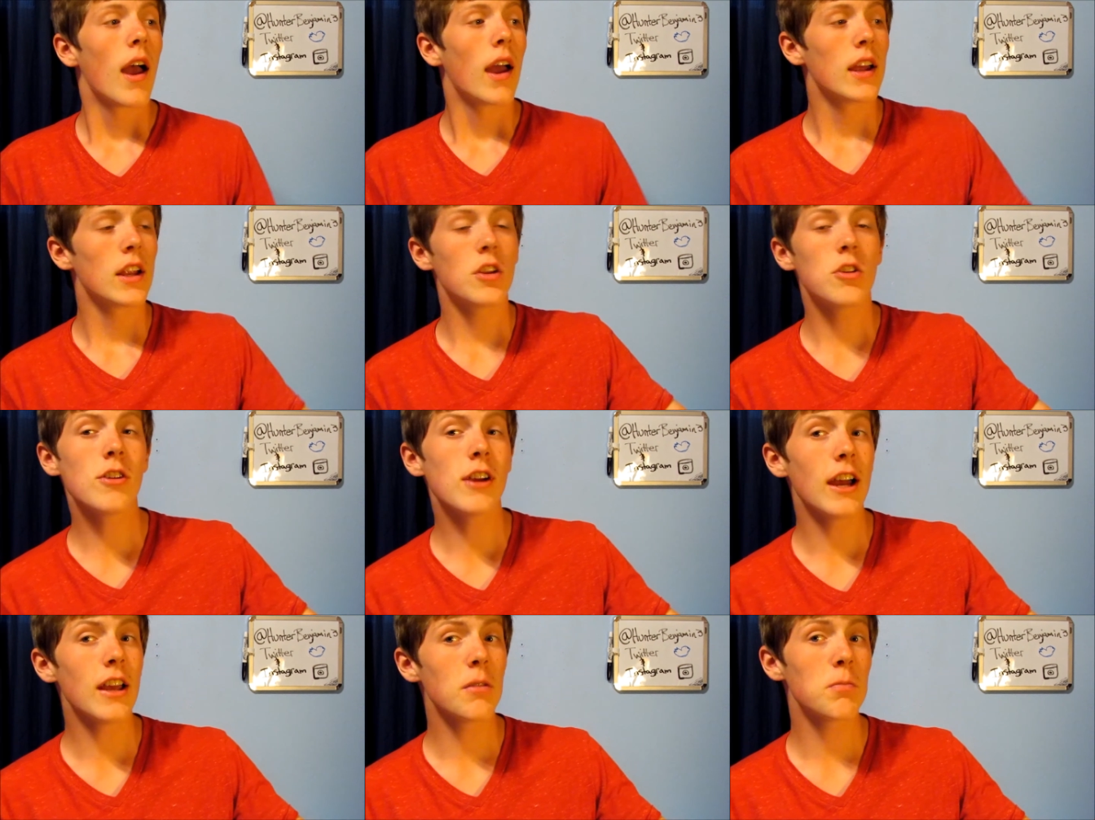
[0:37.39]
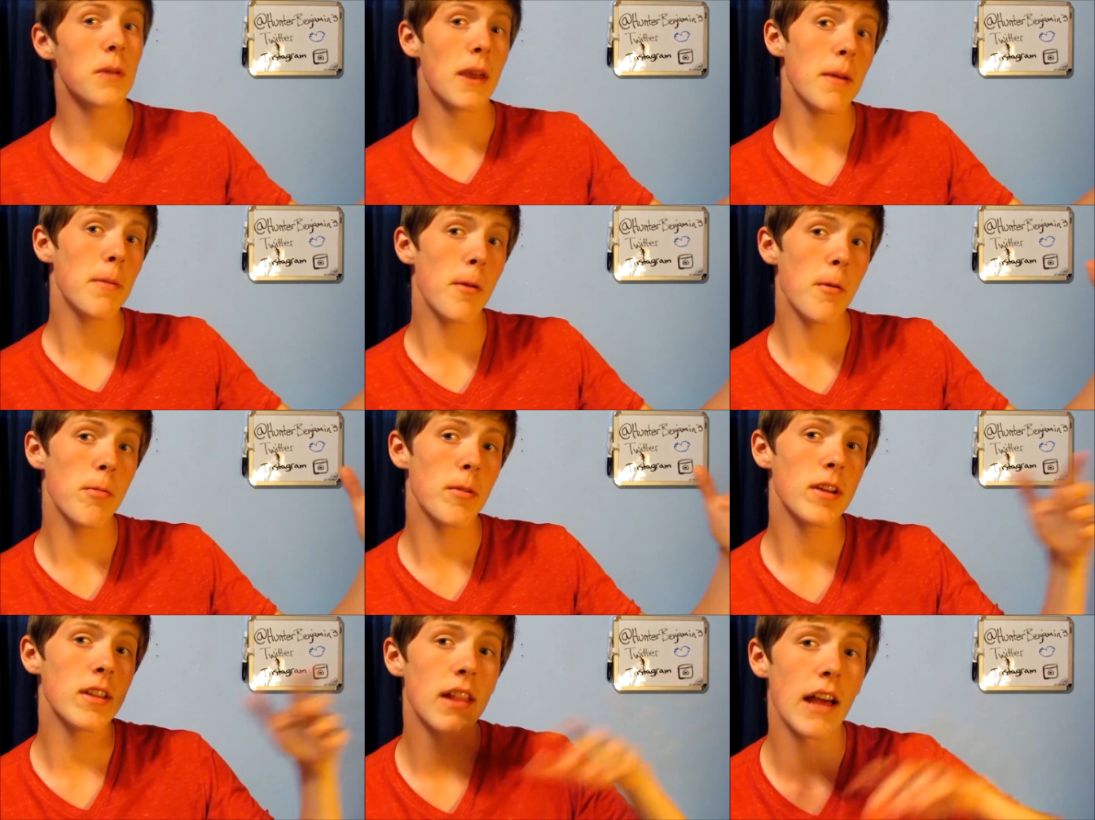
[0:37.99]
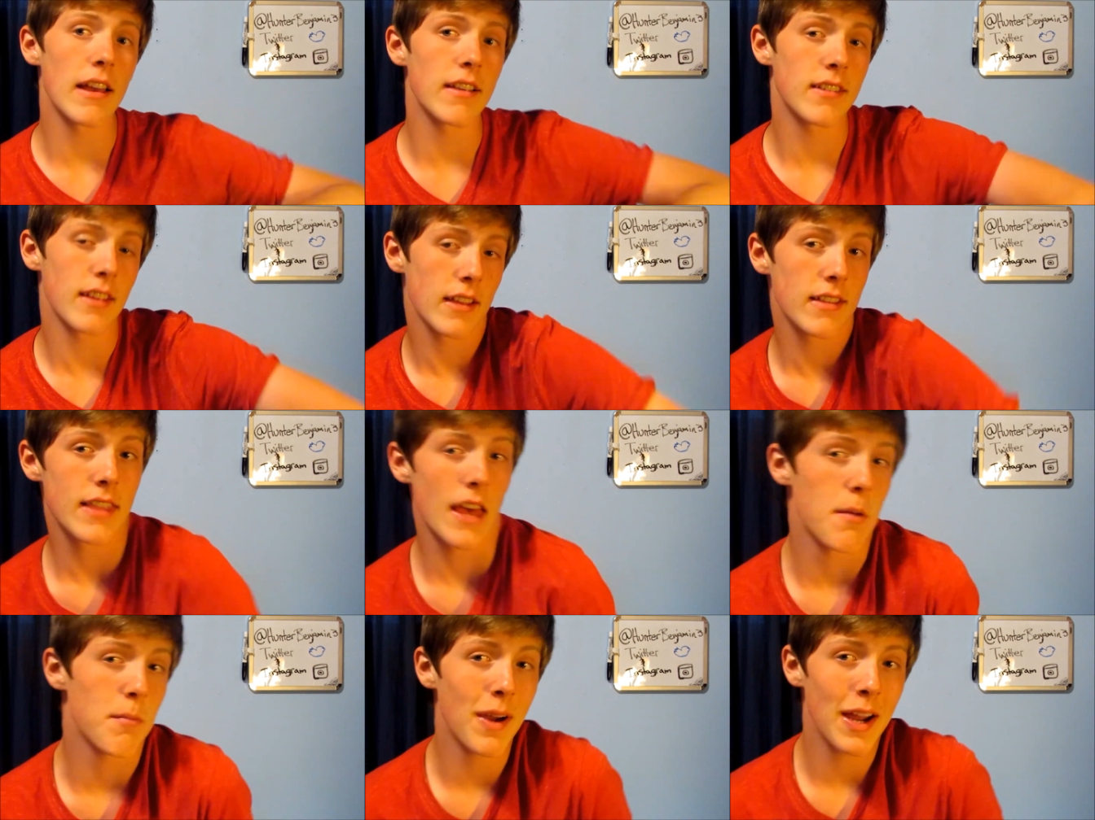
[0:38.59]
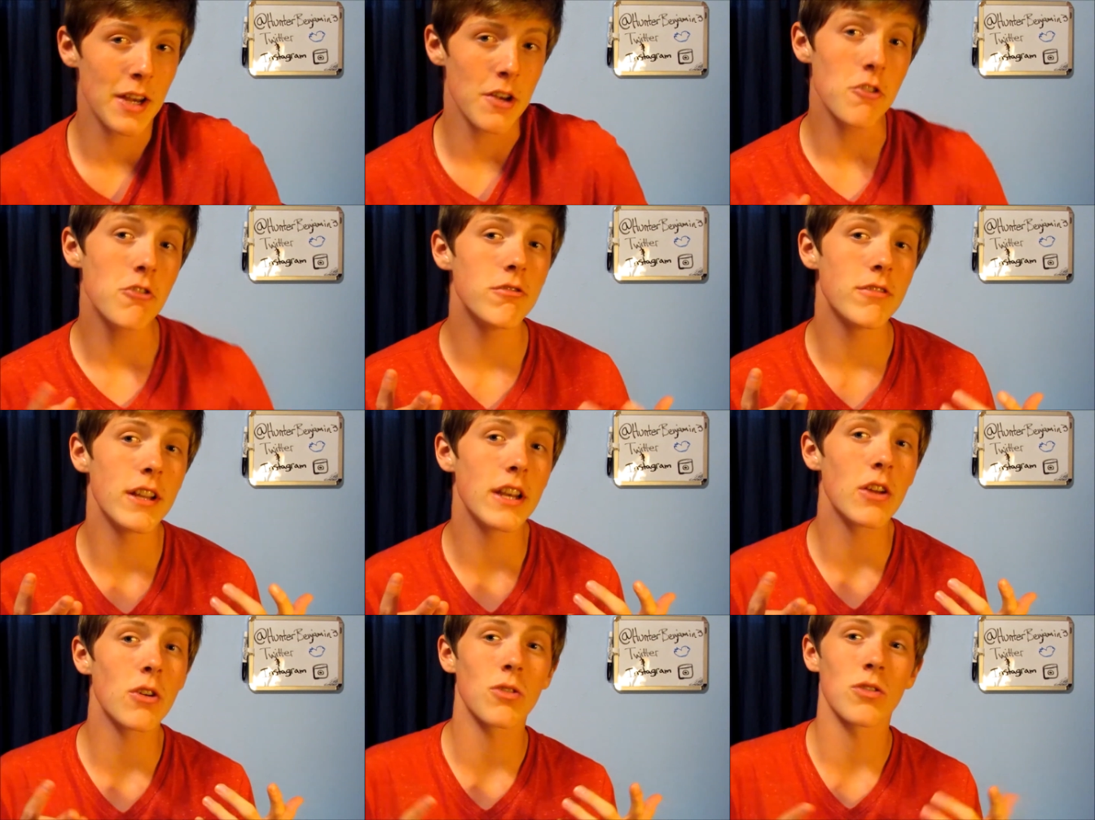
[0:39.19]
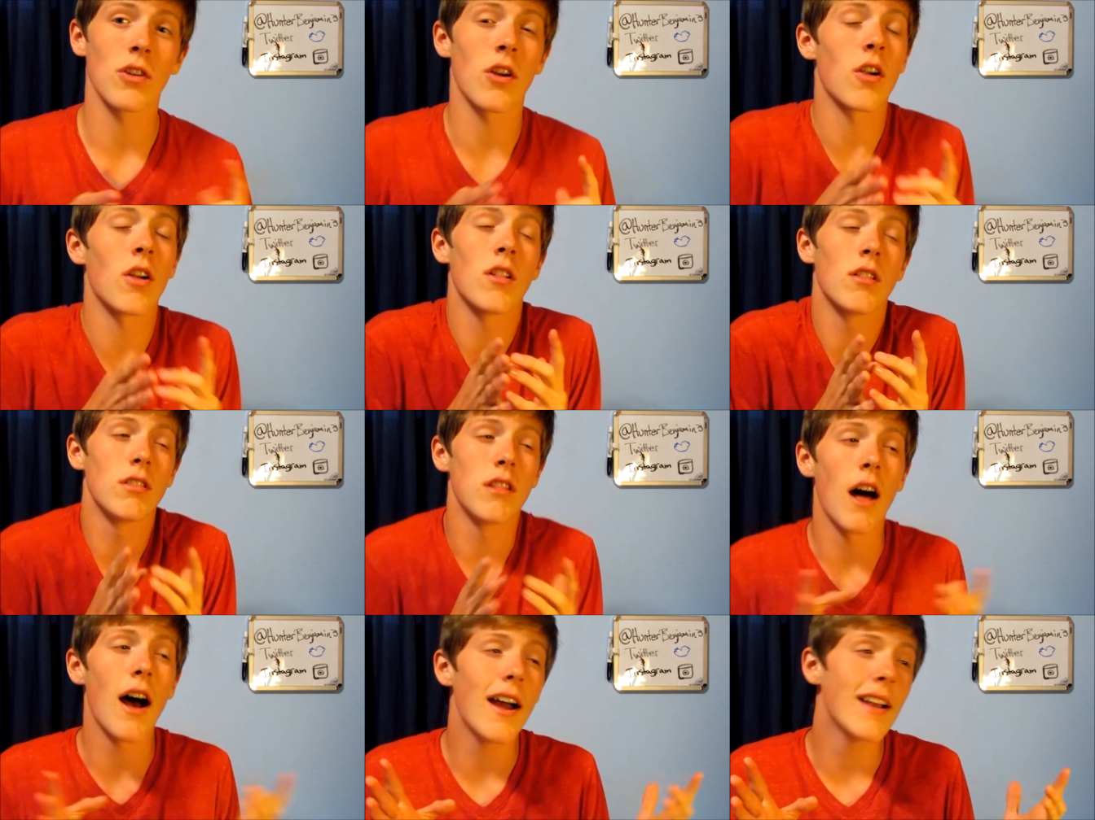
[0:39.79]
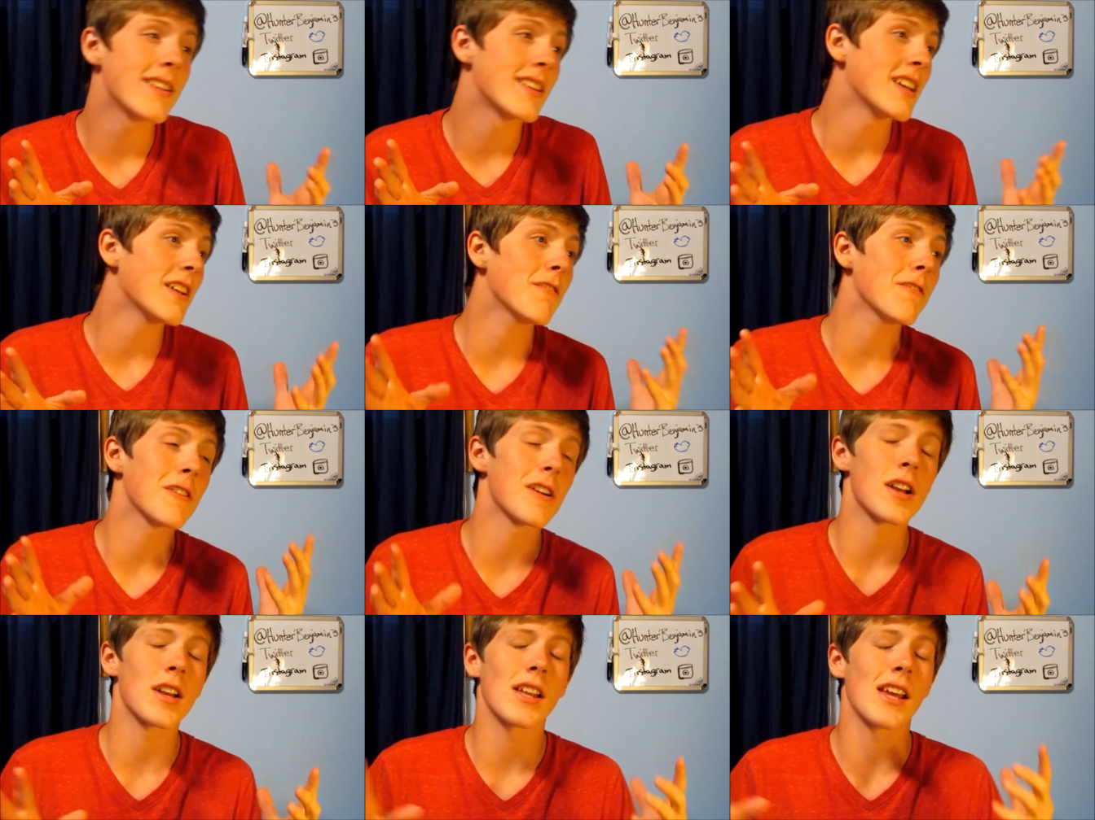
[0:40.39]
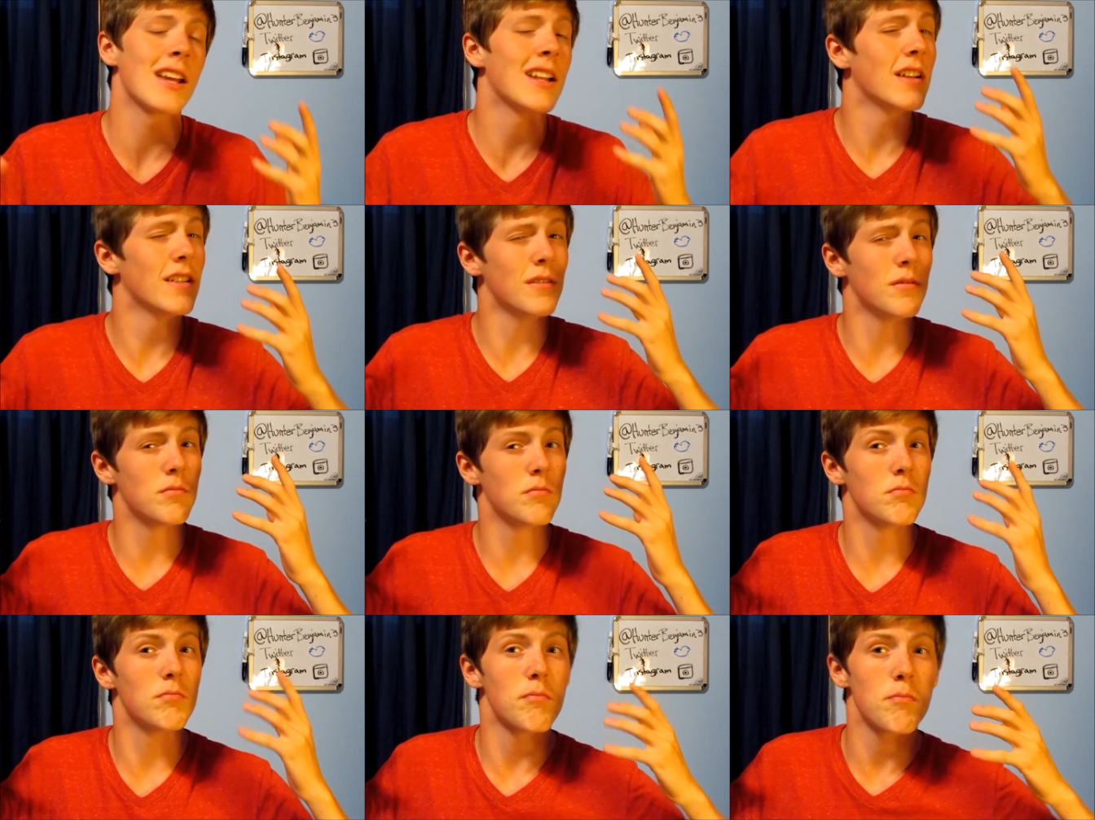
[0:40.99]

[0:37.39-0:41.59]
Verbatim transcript: And you guys may be realizing that my new videos are a lot different and